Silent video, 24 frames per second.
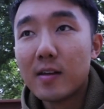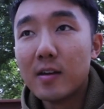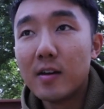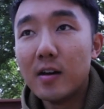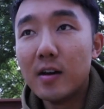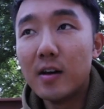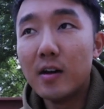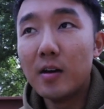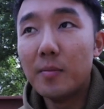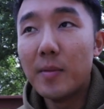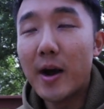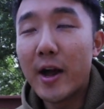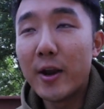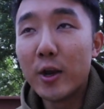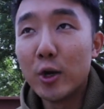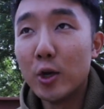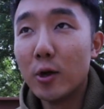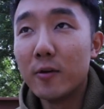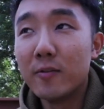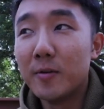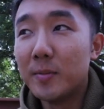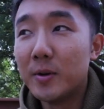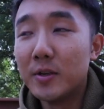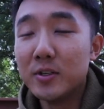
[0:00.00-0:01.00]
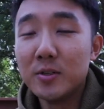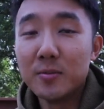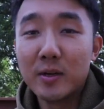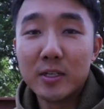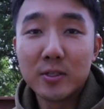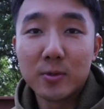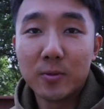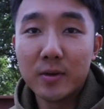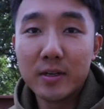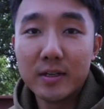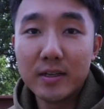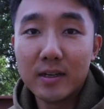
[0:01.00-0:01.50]
Um, I don't know if I'm going to do my
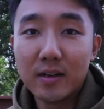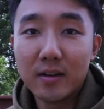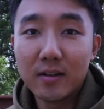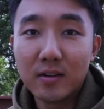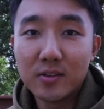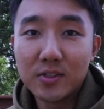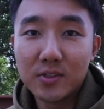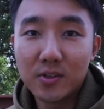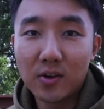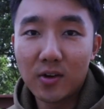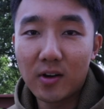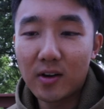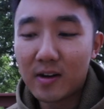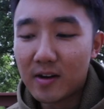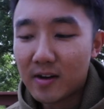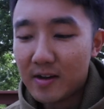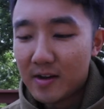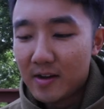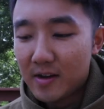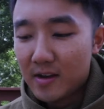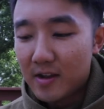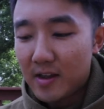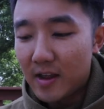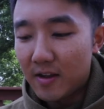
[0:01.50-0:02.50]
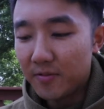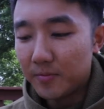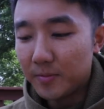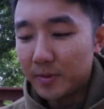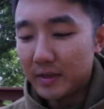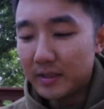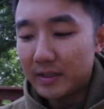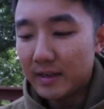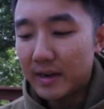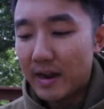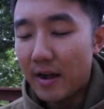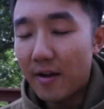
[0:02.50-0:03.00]
20 years or if I'm going
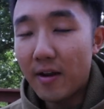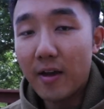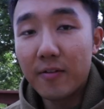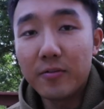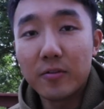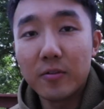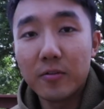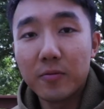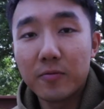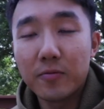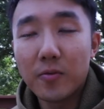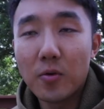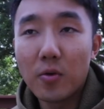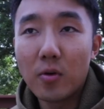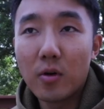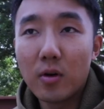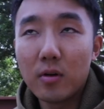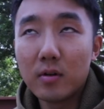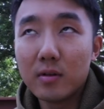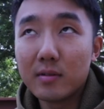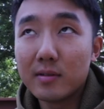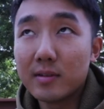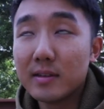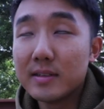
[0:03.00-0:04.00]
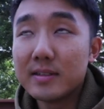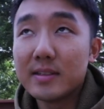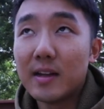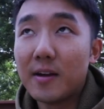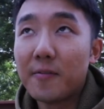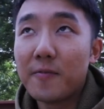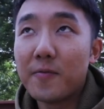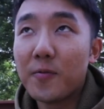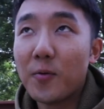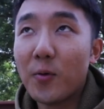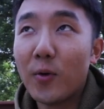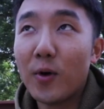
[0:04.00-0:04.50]
to get out after four. It's
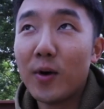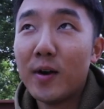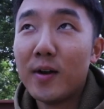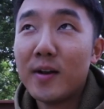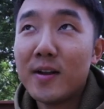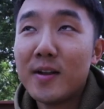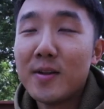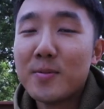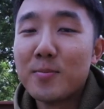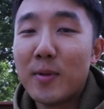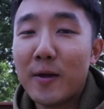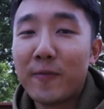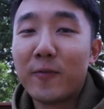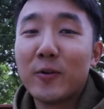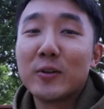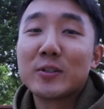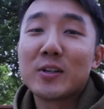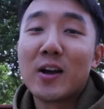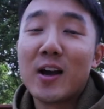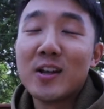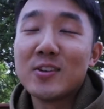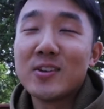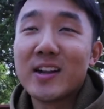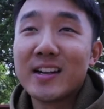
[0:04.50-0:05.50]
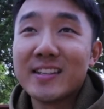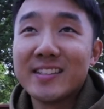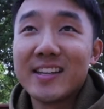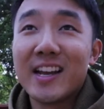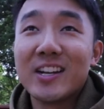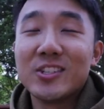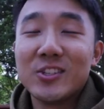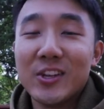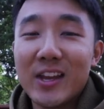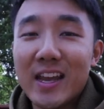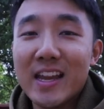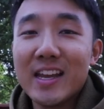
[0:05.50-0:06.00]
not four. My first contract is
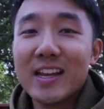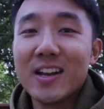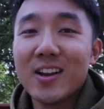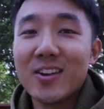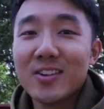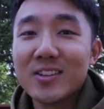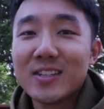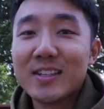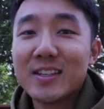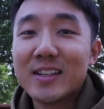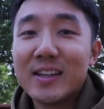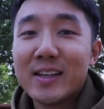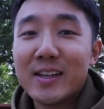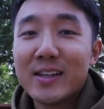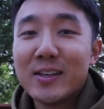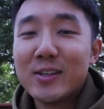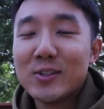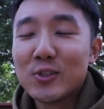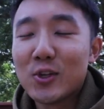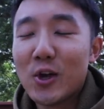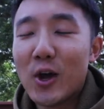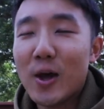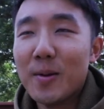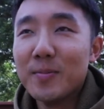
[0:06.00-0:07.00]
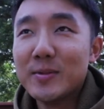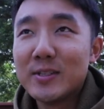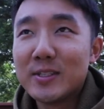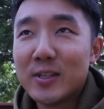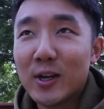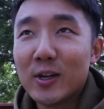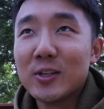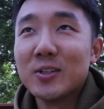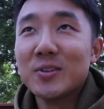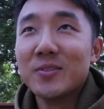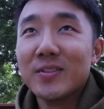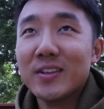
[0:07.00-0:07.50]
actually eight years, so I'm
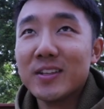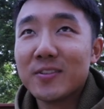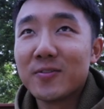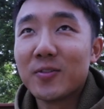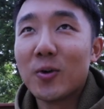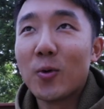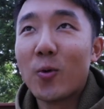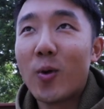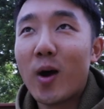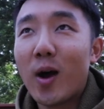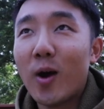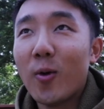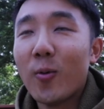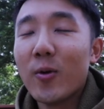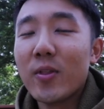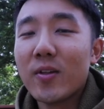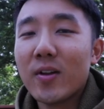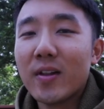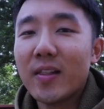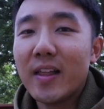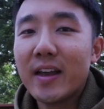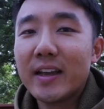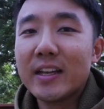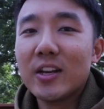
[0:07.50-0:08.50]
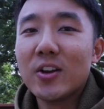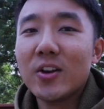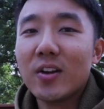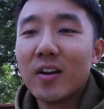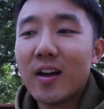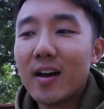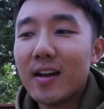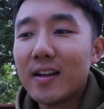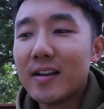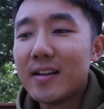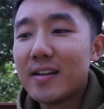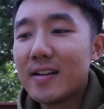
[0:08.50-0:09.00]
stuck doing this for a while, whether I like it or
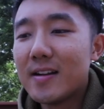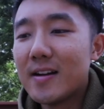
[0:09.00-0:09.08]
not.